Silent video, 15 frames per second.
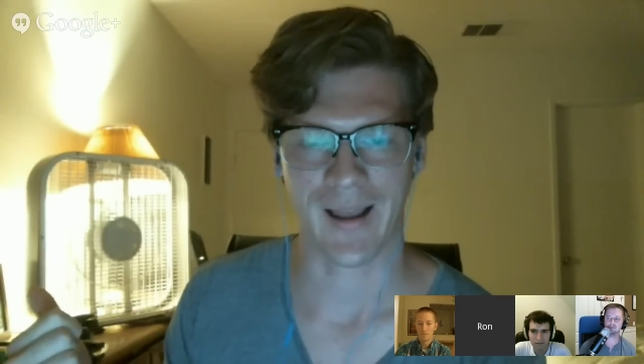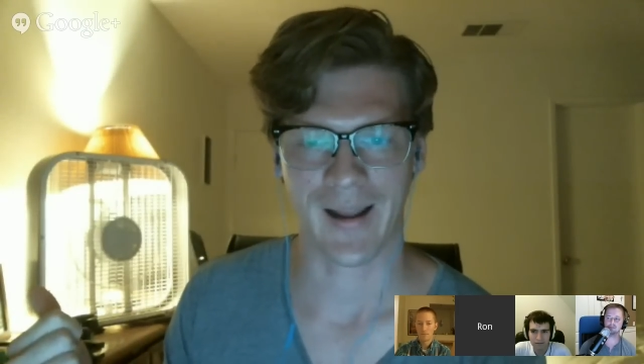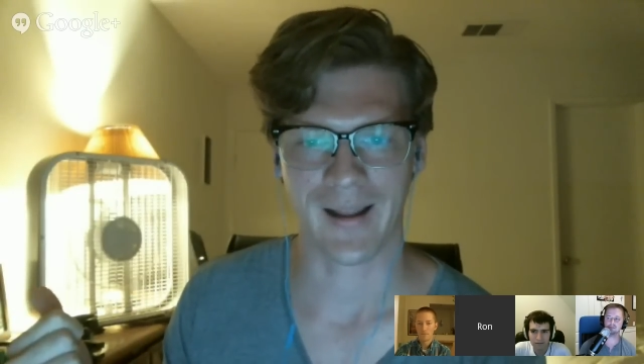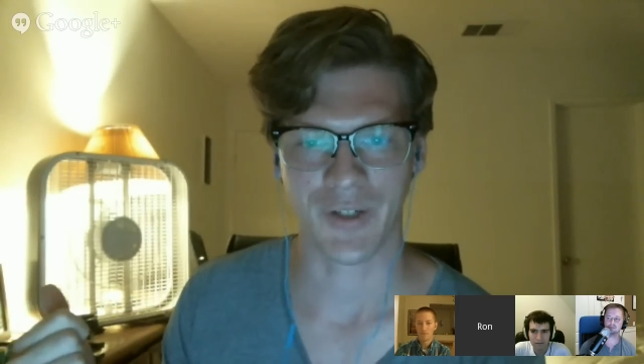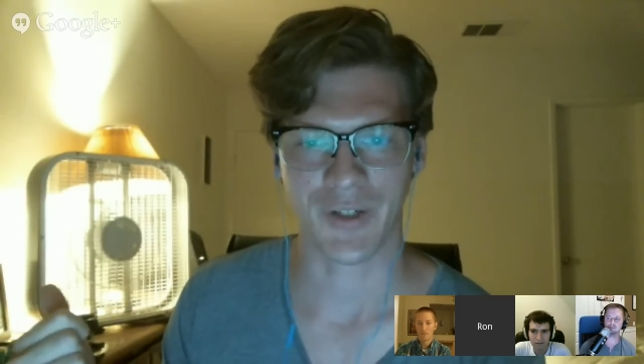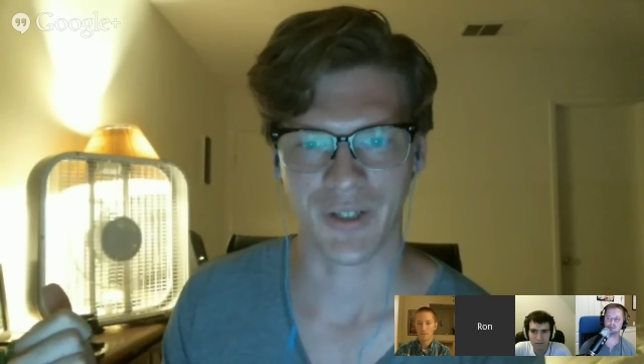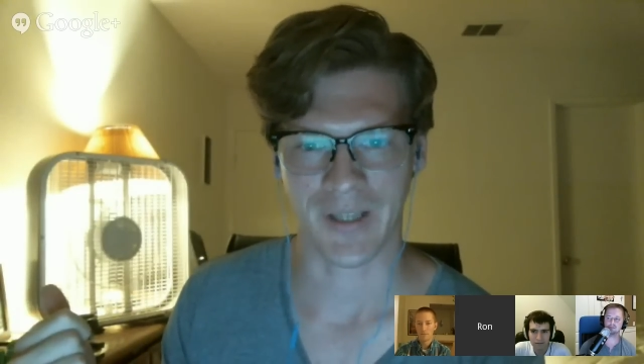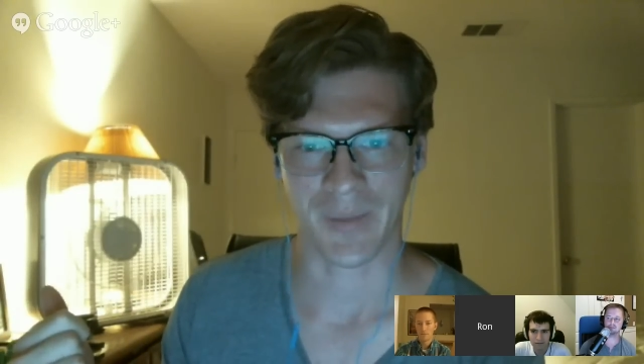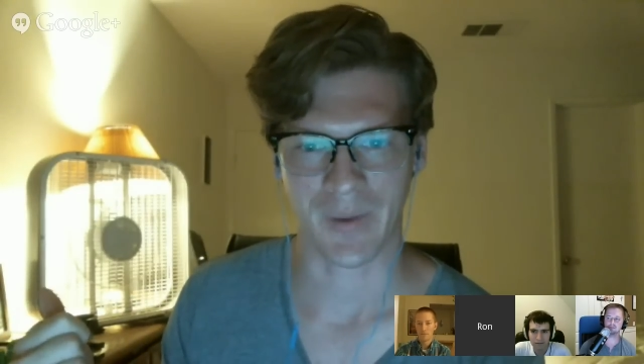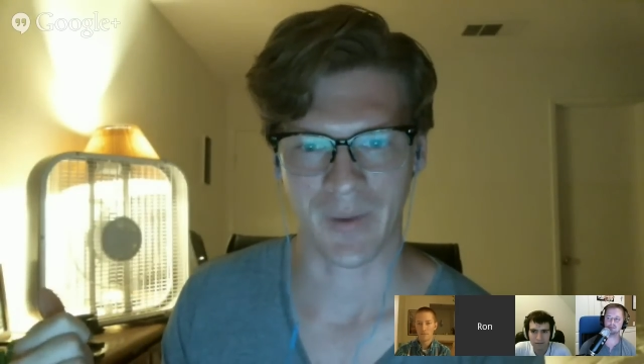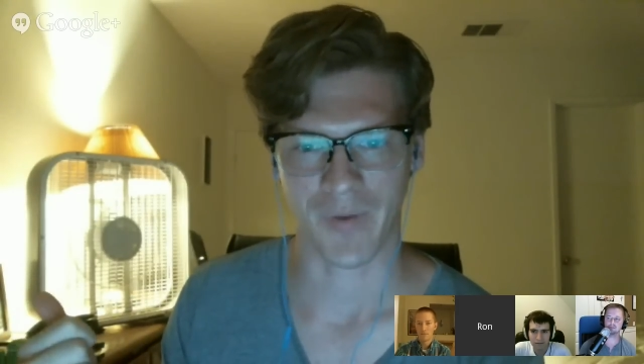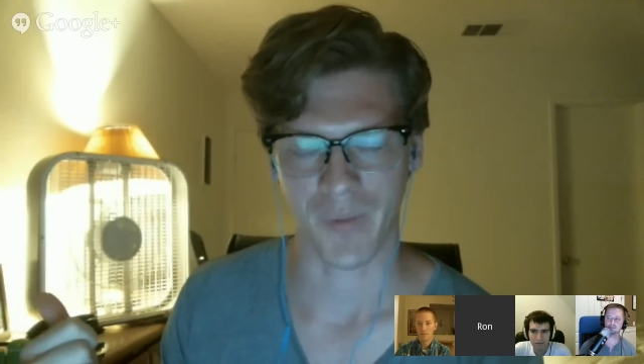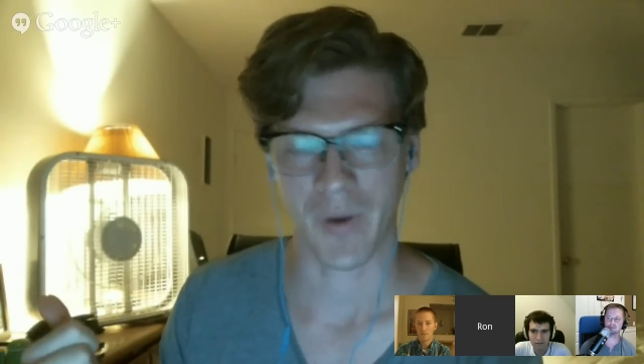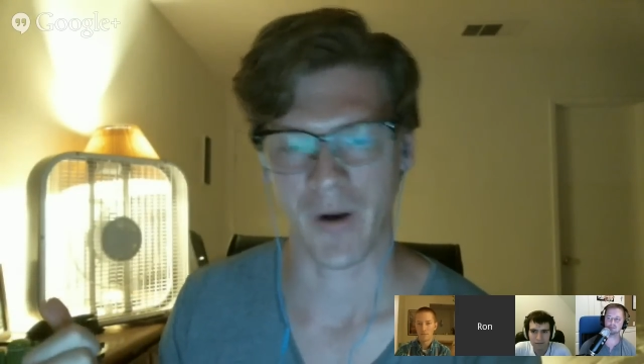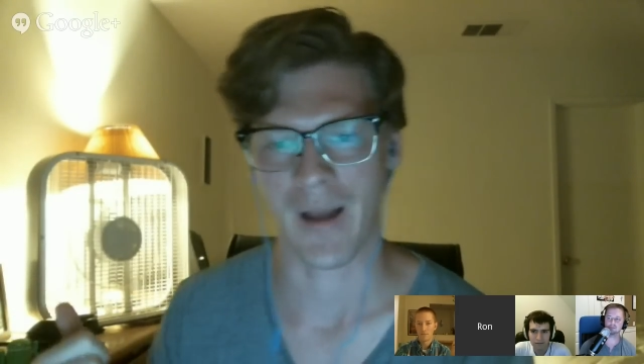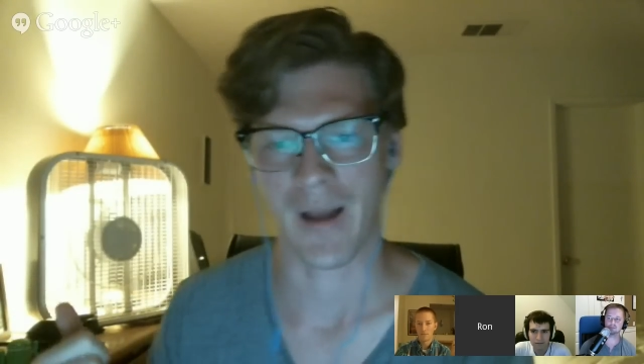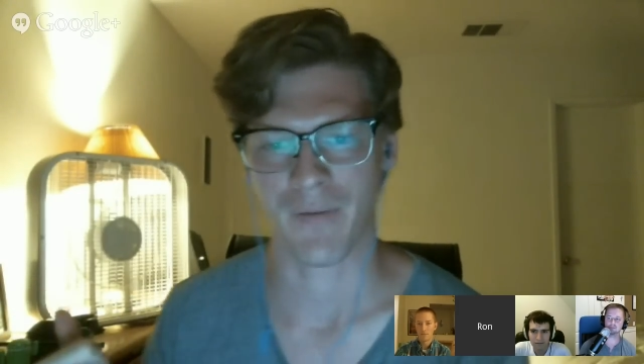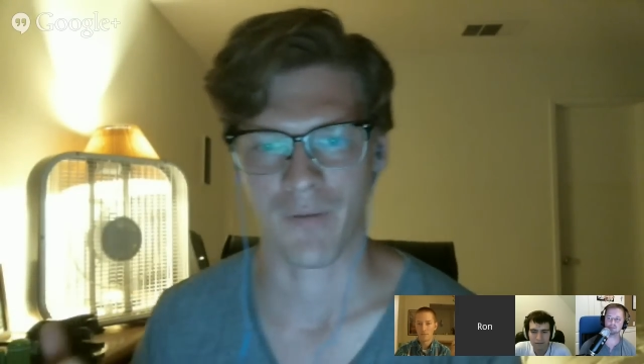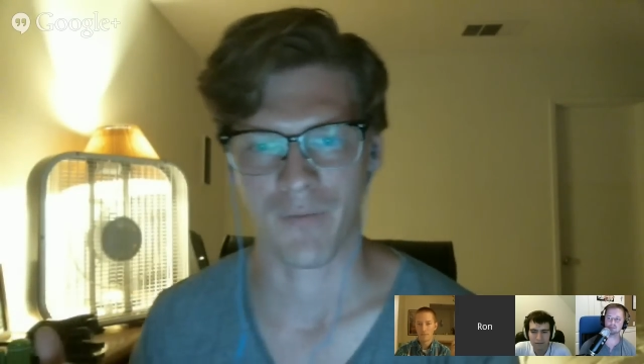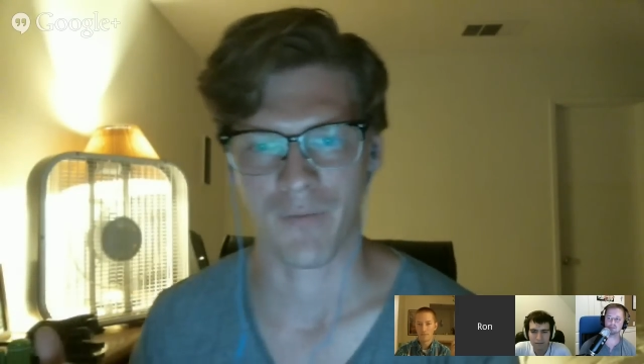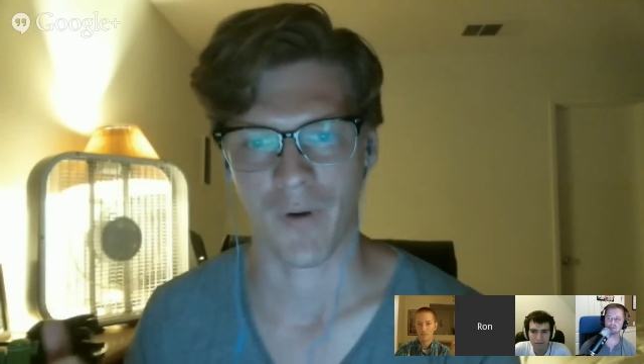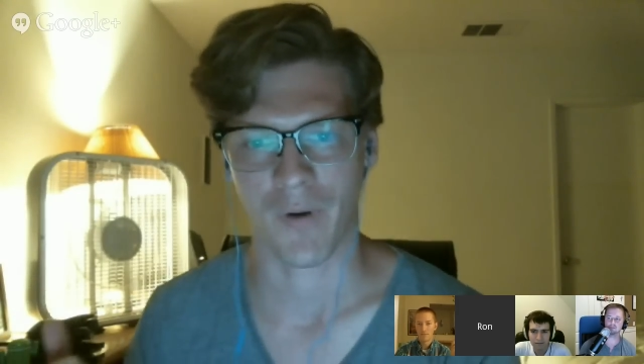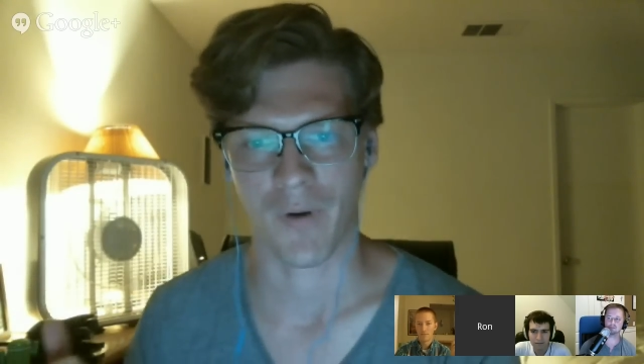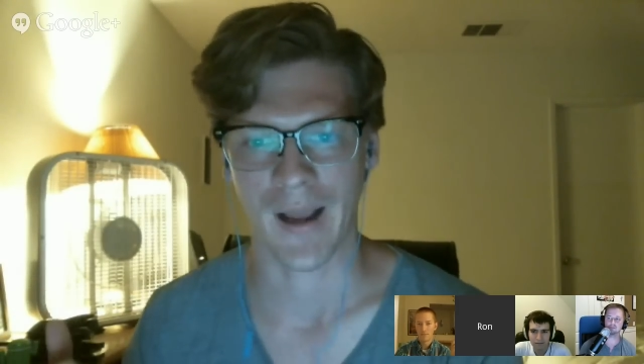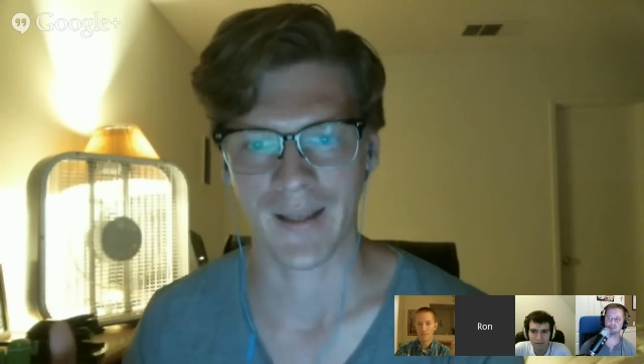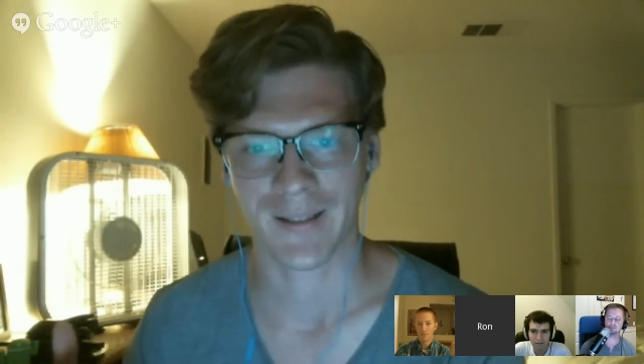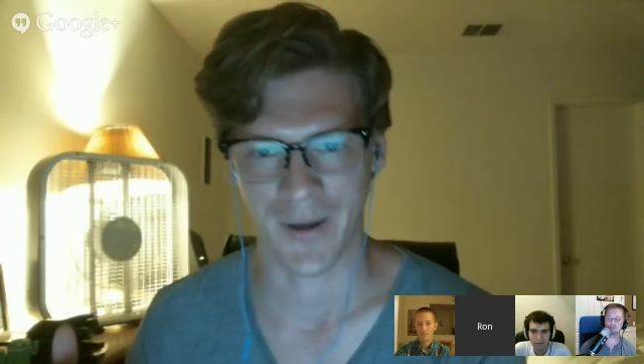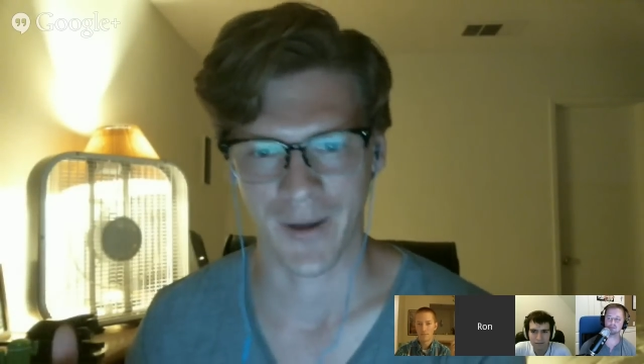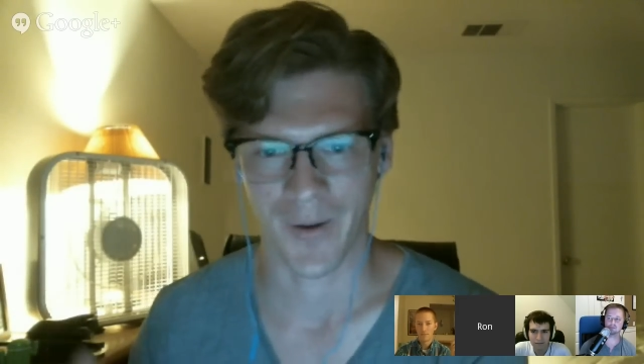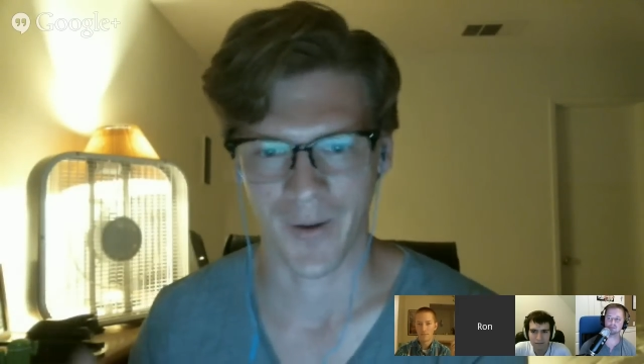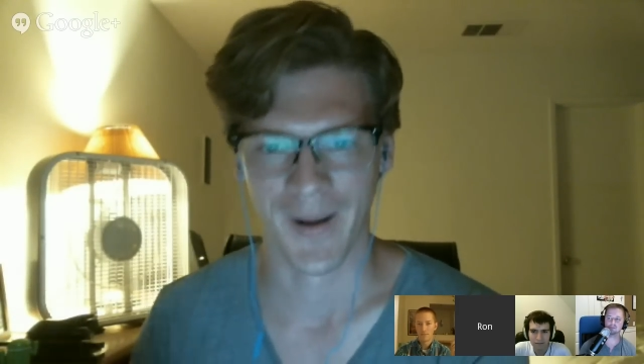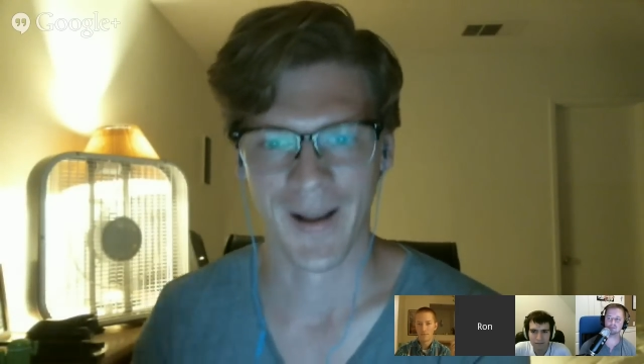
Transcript: a look at it, she's coming from her iPhone 4S,